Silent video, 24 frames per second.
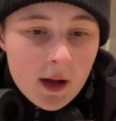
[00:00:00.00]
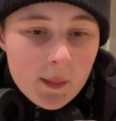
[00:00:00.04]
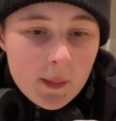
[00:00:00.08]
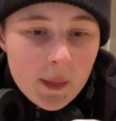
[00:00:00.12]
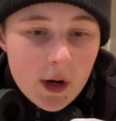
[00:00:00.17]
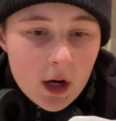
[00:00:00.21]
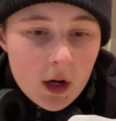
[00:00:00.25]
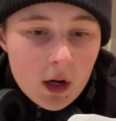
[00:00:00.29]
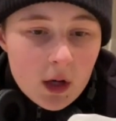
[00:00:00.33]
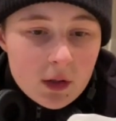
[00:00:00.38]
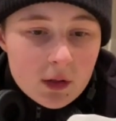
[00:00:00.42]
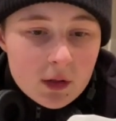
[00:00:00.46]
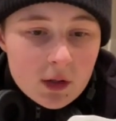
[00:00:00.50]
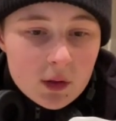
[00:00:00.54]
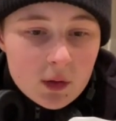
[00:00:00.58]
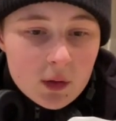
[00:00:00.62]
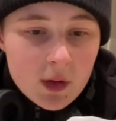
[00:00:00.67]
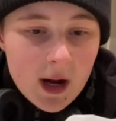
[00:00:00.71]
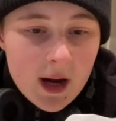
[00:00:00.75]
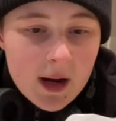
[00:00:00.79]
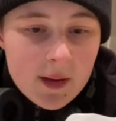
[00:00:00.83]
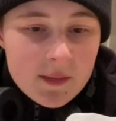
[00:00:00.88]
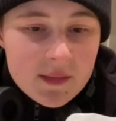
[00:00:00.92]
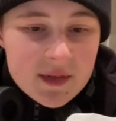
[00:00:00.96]
About 100
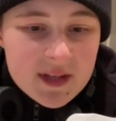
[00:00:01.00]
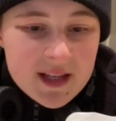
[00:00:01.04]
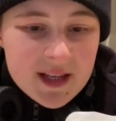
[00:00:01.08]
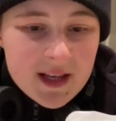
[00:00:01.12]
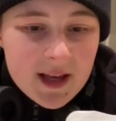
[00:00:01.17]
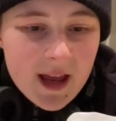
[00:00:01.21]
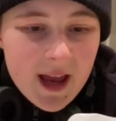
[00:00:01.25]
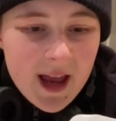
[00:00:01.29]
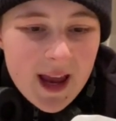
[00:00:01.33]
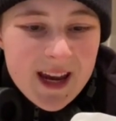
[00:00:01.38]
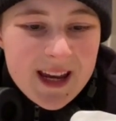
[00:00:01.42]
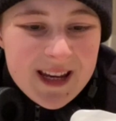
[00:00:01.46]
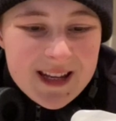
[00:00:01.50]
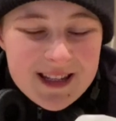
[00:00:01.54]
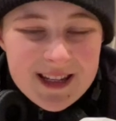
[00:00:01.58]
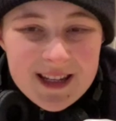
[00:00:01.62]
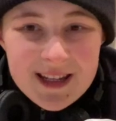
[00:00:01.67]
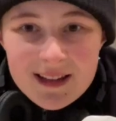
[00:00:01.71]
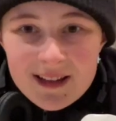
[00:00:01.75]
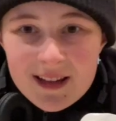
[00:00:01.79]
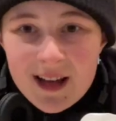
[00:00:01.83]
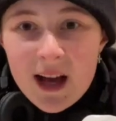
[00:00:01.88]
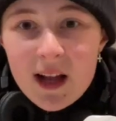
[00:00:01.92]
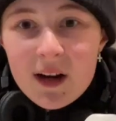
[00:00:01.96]
grams,
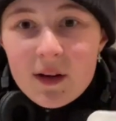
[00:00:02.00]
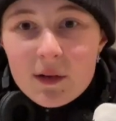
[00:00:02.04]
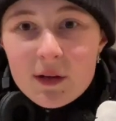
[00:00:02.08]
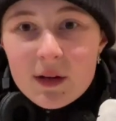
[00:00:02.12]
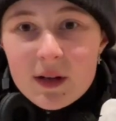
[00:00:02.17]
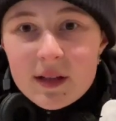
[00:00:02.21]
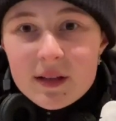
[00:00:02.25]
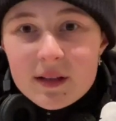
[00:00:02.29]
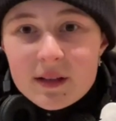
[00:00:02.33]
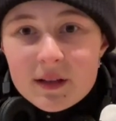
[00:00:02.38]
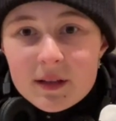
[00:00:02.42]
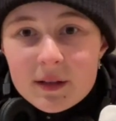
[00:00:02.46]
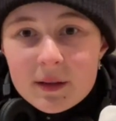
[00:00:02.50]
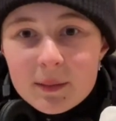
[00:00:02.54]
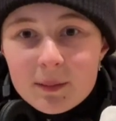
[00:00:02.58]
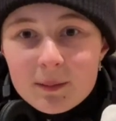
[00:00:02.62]
18 calories.